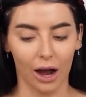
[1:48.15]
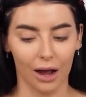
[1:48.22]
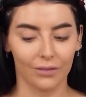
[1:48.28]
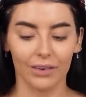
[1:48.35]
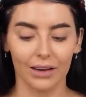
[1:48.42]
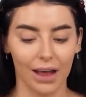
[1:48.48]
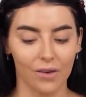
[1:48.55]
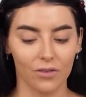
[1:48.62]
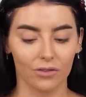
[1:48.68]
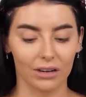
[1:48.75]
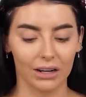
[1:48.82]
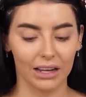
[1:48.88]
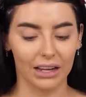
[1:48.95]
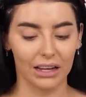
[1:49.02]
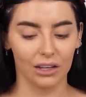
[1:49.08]
I've never
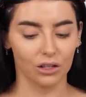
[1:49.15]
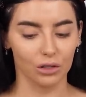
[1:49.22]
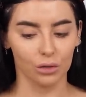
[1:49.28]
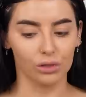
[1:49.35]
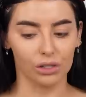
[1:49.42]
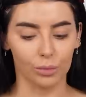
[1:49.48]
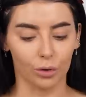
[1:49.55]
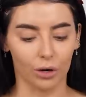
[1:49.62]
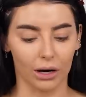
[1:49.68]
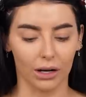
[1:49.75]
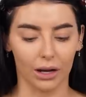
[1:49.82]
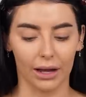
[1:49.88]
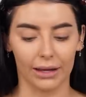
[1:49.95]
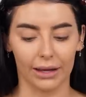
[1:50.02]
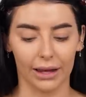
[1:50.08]
really used a product
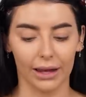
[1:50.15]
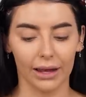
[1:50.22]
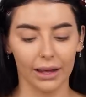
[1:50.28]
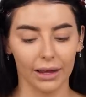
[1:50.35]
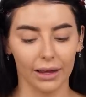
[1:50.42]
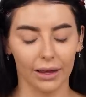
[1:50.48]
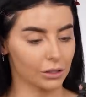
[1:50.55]
like it.